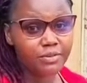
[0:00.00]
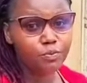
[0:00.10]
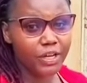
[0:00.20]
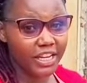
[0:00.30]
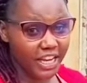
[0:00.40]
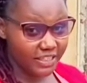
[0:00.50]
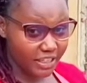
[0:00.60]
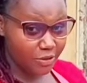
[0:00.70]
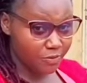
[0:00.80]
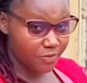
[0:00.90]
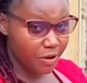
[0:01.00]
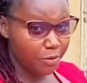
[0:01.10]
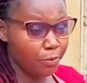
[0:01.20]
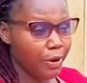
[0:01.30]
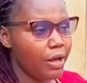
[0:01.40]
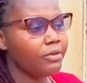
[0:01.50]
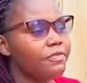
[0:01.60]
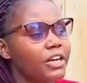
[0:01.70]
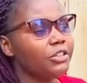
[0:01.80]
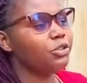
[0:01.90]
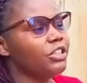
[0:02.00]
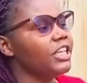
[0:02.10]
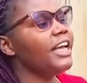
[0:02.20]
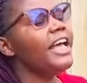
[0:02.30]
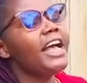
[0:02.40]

when they are still very well functioning,